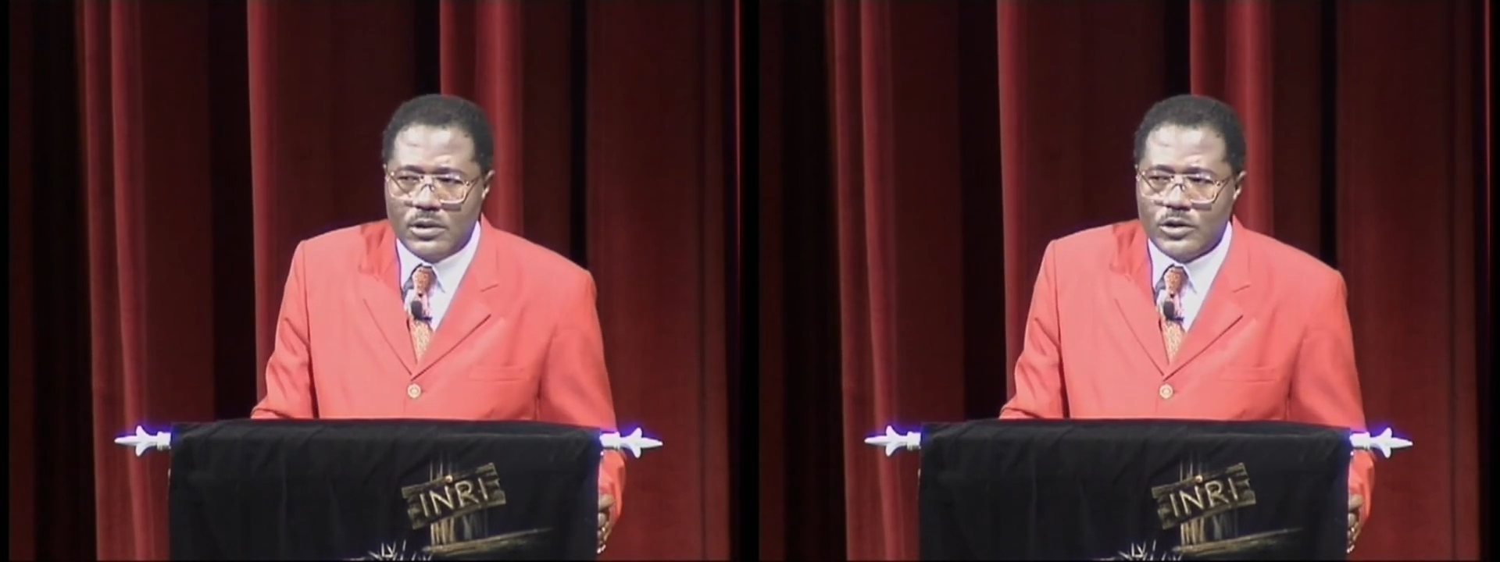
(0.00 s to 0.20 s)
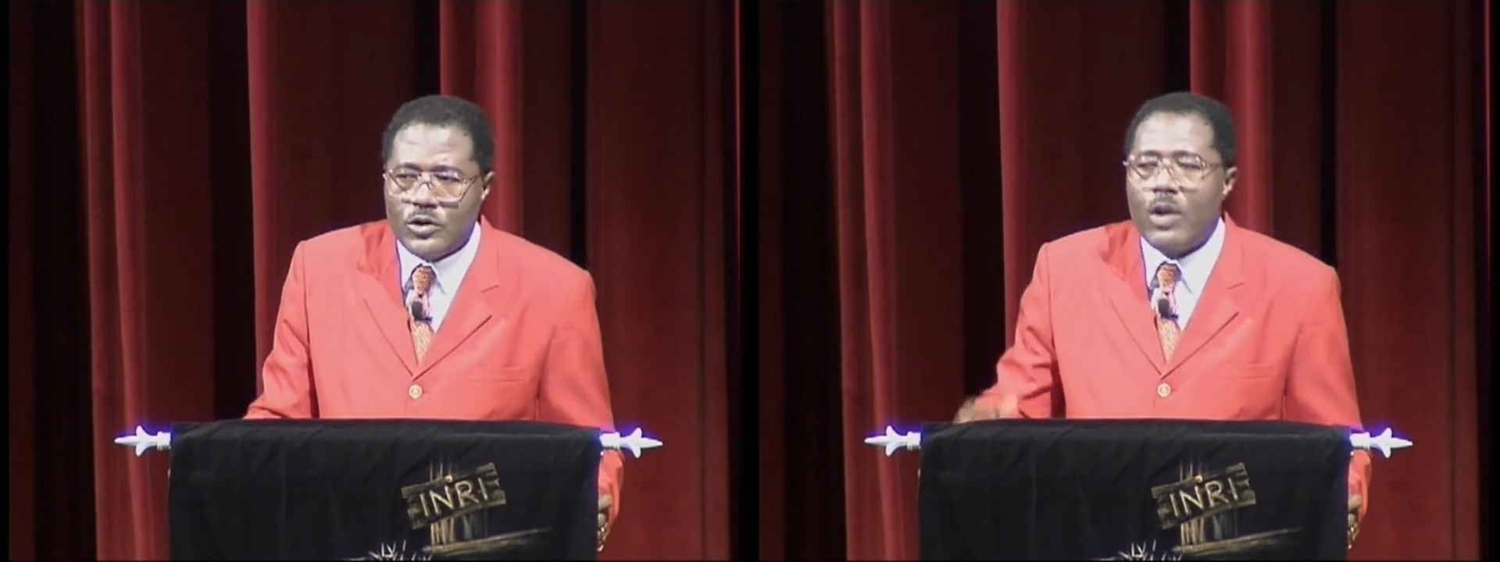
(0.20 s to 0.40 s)

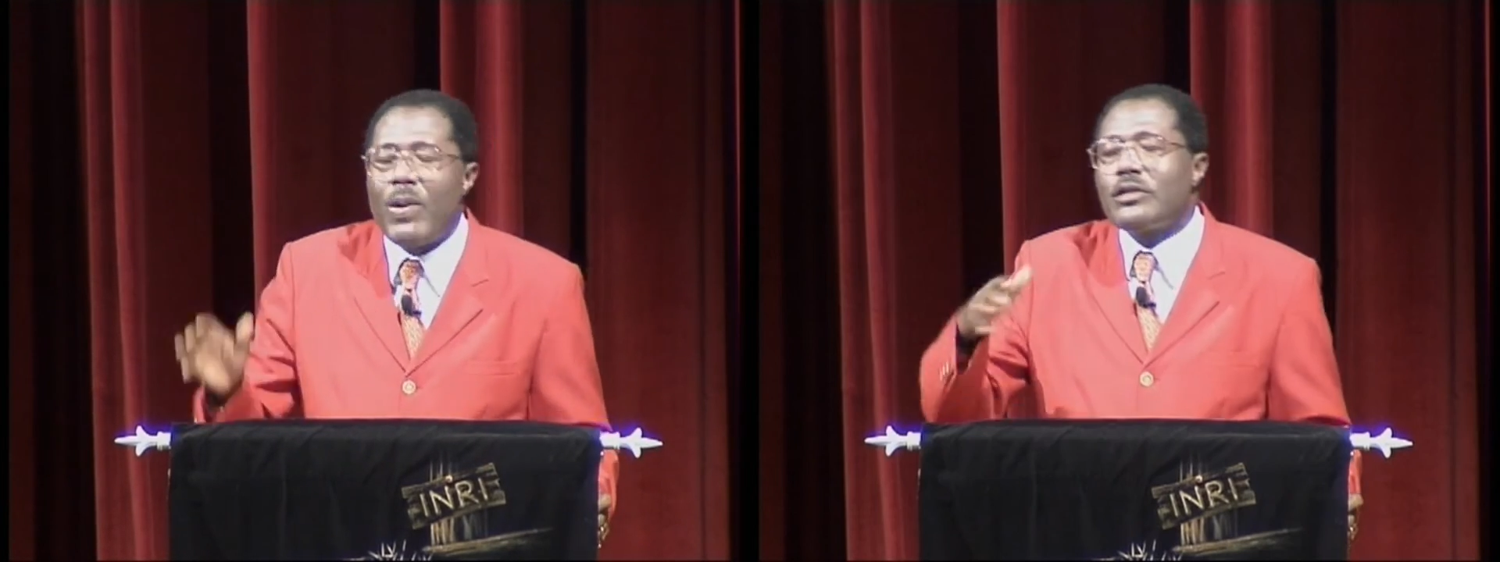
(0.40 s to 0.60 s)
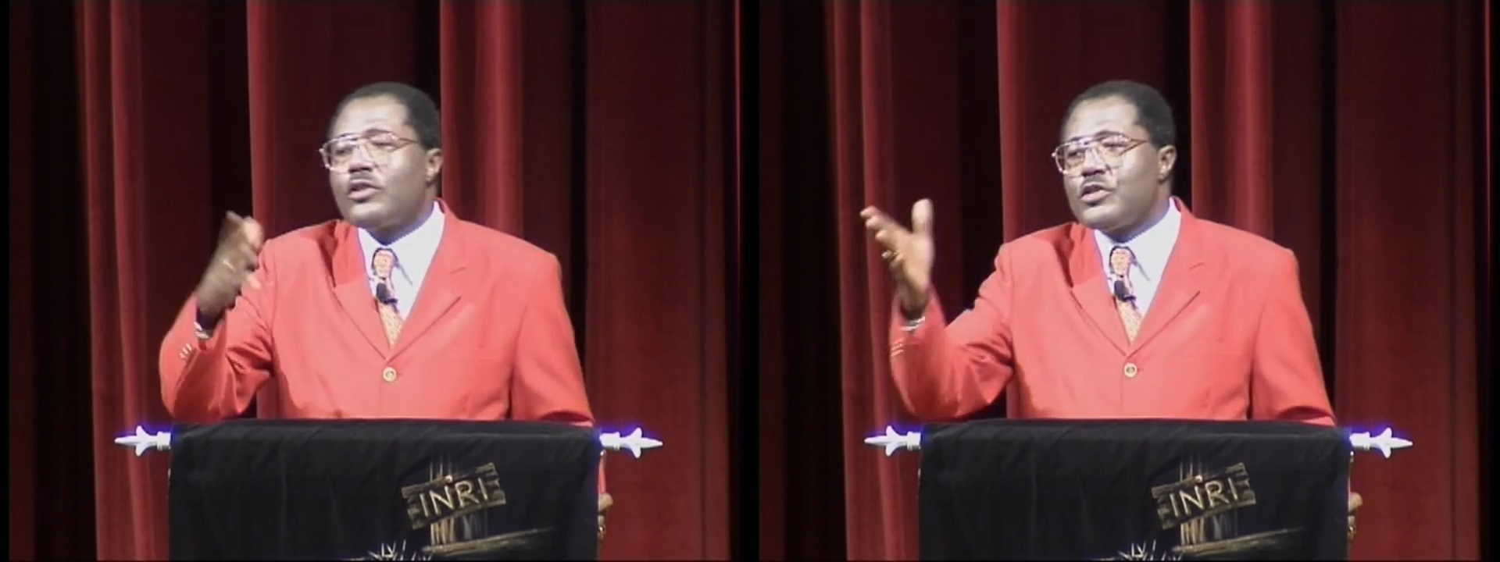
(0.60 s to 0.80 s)
So he
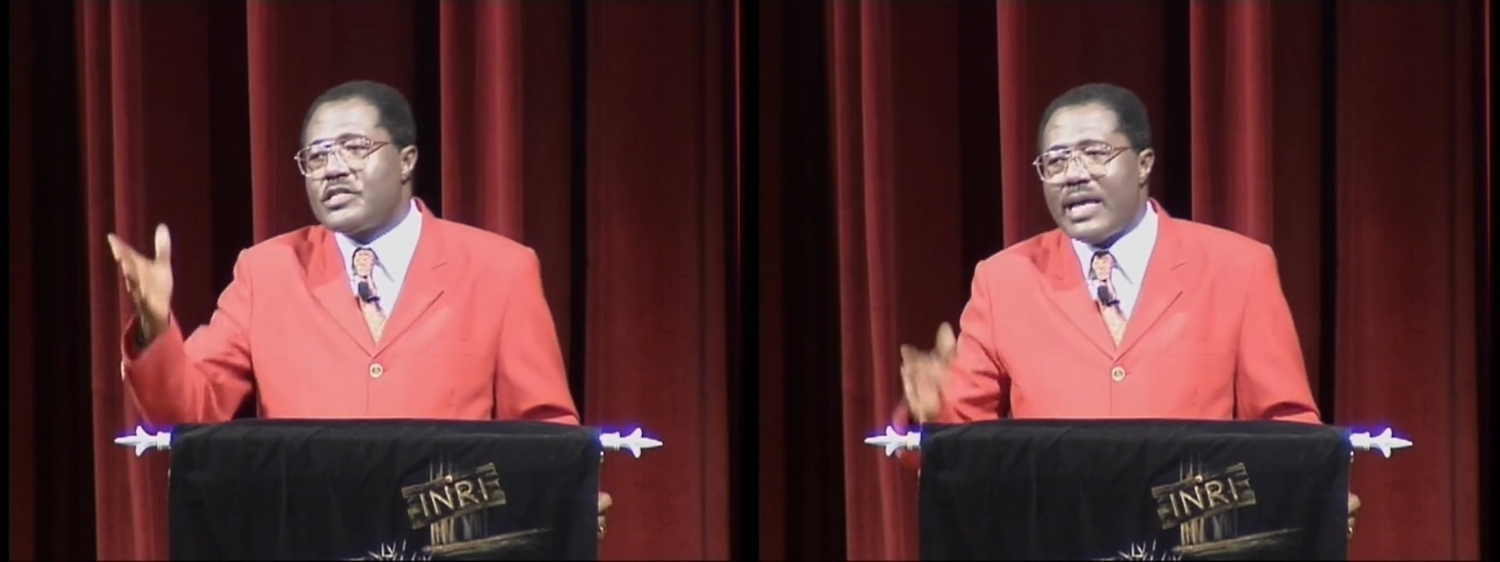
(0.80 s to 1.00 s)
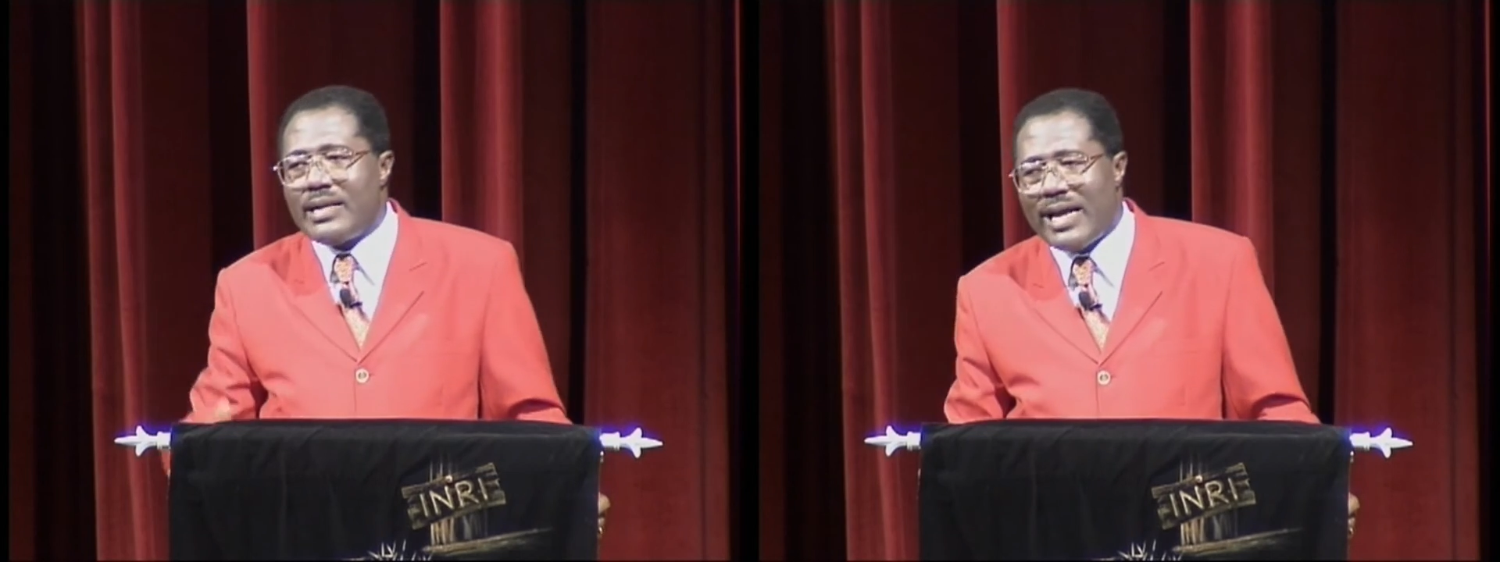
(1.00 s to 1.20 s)
wanted to
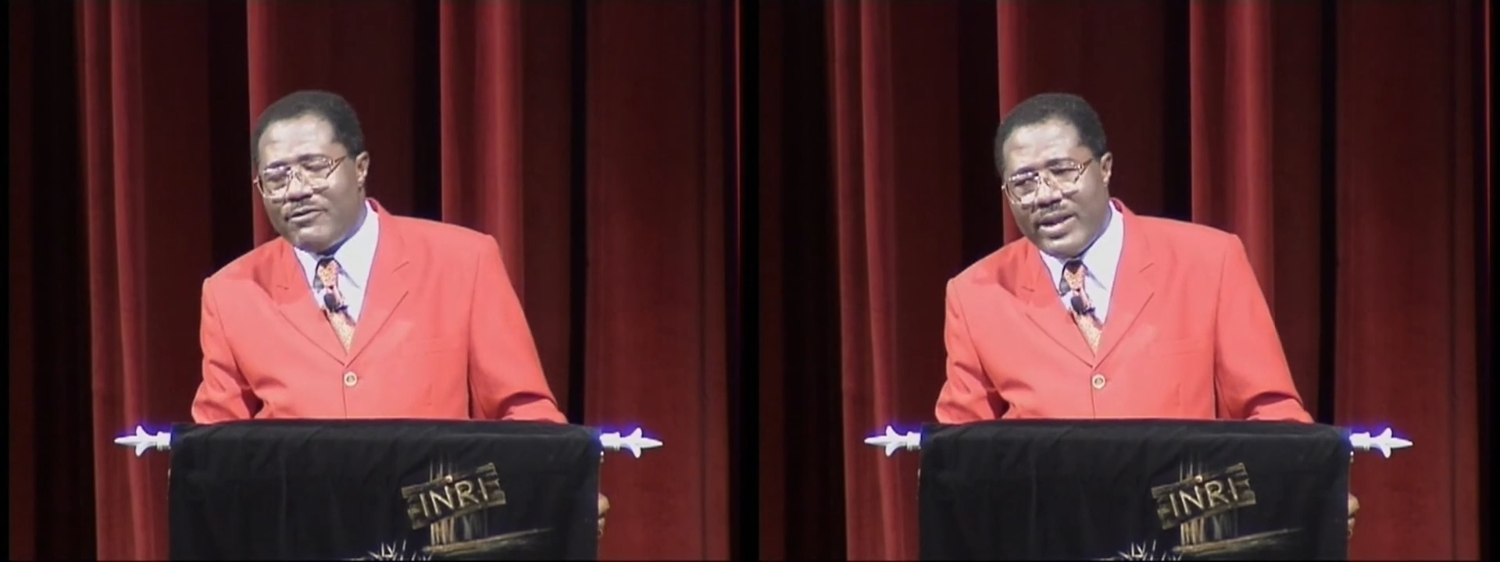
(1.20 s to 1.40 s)
sell that